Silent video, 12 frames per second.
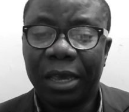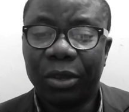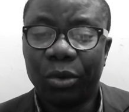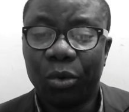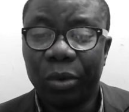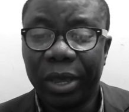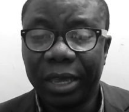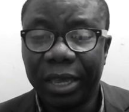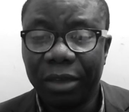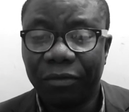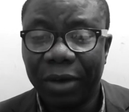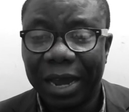you will
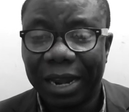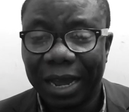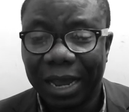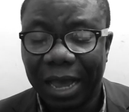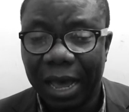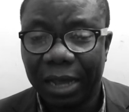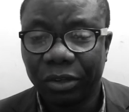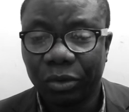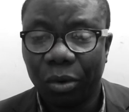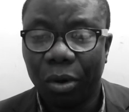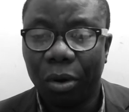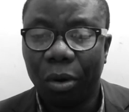give an account
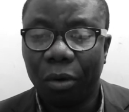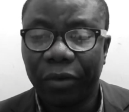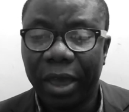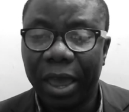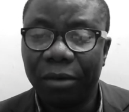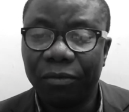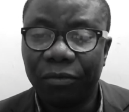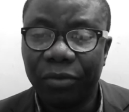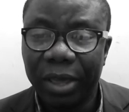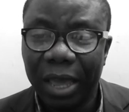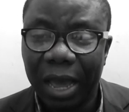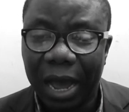of
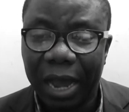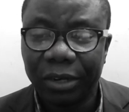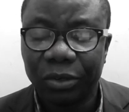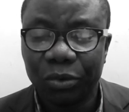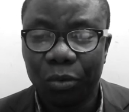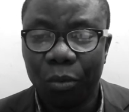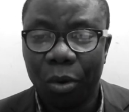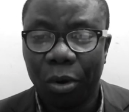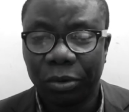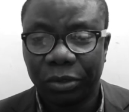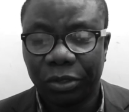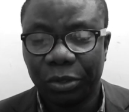every idle
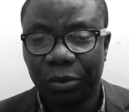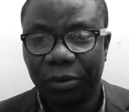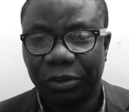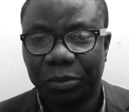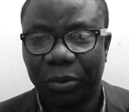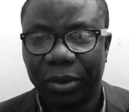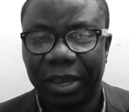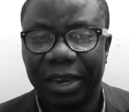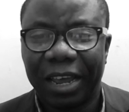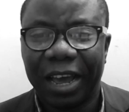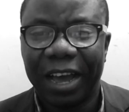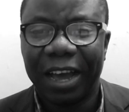words you are spoken.